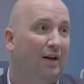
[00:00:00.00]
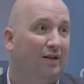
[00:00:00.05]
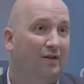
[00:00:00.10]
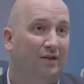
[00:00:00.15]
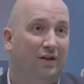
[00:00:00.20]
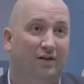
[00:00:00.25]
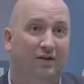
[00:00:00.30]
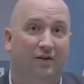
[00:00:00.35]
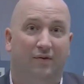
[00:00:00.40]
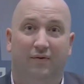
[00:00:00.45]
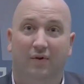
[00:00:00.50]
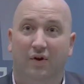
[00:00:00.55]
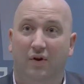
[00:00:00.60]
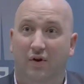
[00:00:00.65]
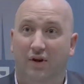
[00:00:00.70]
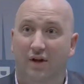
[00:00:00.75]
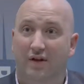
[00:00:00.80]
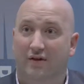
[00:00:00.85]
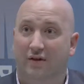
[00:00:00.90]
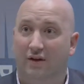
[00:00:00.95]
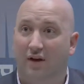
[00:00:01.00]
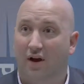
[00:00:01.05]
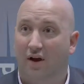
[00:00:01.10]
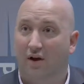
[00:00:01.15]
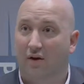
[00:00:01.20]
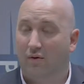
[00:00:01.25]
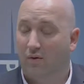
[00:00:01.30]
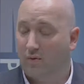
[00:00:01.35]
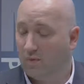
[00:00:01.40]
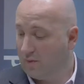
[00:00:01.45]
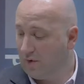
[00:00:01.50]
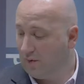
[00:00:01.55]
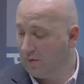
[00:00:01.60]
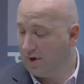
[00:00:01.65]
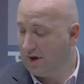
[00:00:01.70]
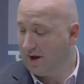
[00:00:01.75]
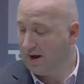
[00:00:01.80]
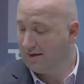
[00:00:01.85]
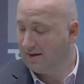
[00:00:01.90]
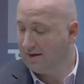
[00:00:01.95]
Just a few years ago, when
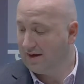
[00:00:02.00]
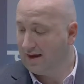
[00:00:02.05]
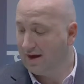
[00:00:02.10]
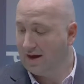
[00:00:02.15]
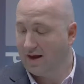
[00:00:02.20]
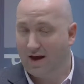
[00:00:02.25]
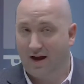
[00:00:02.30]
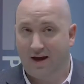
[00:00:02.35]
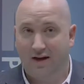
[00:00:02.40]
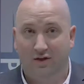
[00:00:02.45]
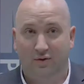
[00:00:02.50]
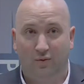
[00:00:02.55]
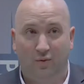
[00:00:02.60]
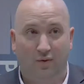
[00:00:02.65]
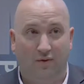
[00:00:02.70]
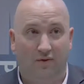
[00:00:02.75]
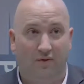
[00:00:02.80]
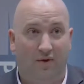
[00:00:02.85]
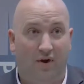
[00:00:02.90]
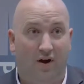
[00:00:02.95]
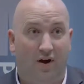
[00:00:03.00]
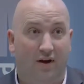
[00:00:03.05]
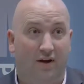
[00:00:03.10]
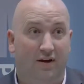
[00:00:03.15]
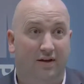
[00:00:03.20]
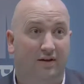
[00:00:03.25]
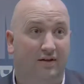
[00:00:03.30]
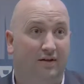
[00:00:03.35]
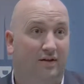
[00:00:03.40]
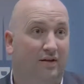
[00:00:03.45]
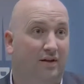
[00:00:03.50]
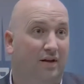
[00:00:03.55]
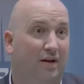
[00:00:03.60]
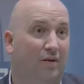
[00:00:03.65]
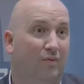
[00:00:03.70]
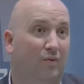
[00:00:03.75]
we had the Hazelwood fires,